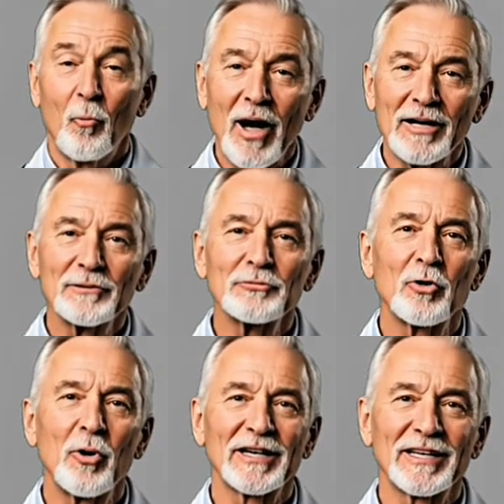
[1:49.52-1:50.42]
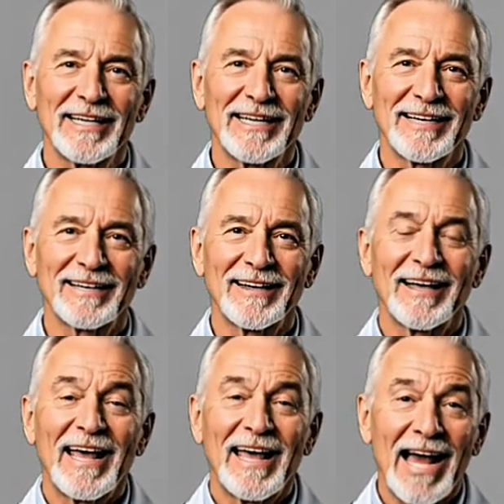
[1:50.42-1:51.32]
Stand tall against a
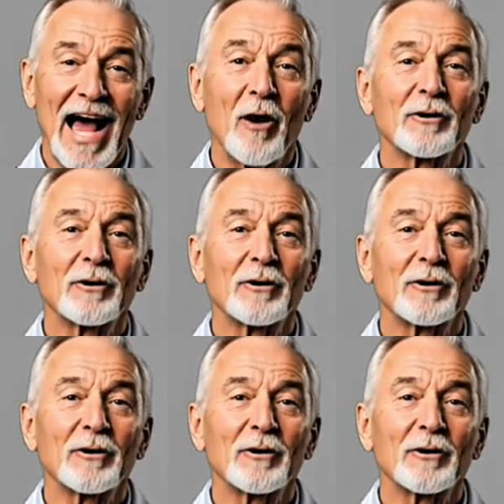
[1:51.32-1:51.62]
wall.